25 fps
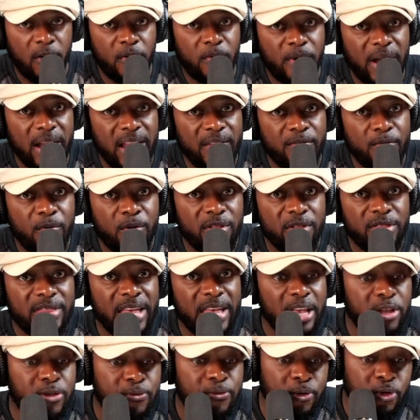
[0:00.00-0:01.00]
All right,
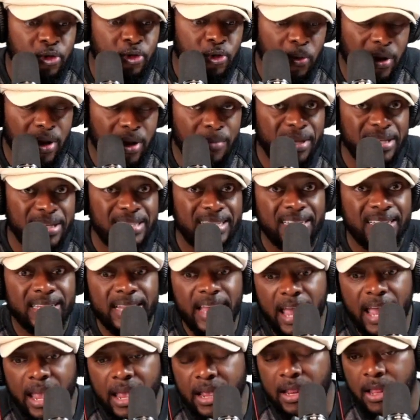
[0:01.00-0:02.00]
everyone, thanks for joining me
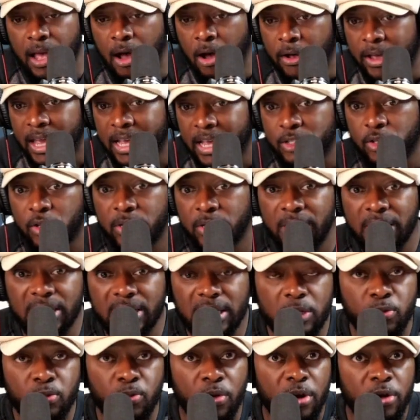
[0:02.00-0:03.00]
today. Okay, so
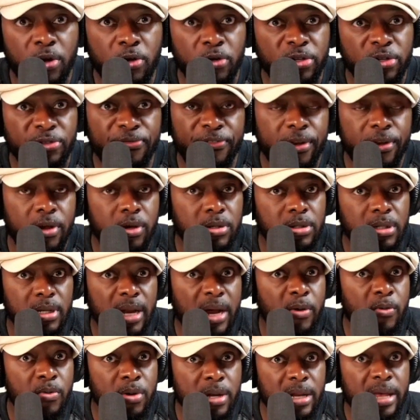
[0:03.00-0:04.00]
this is one of those videos
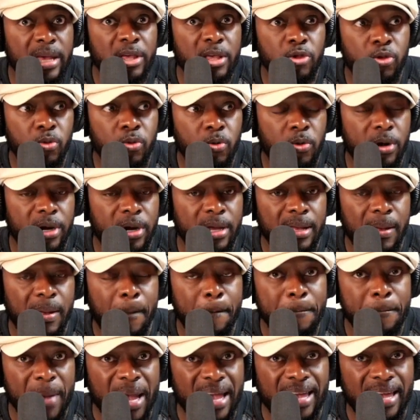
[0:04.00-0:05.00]
that I really
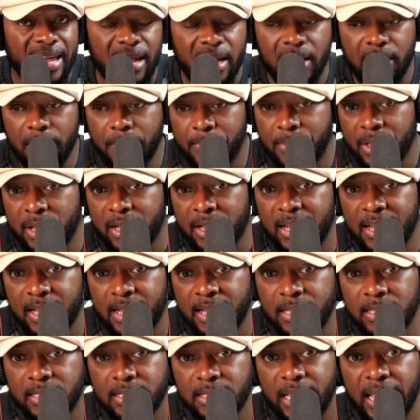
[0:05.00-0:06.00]
enjoy making
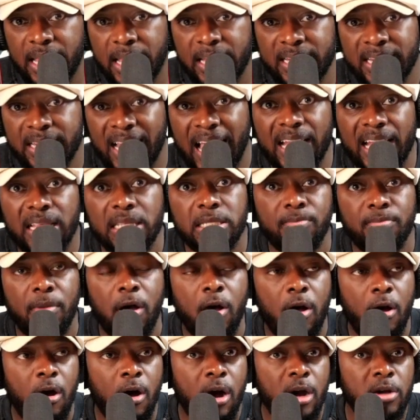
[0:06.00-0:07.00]
because it gladdens
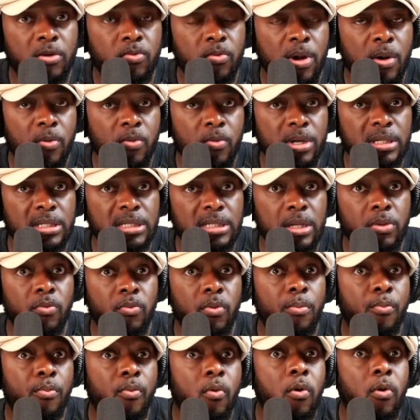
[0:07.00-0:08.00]
my heart when we
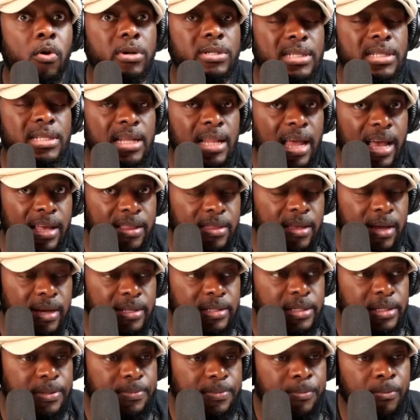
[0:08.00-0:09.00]
see reports like
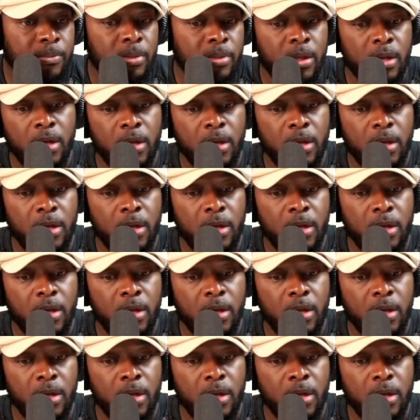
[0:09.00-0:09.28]
this.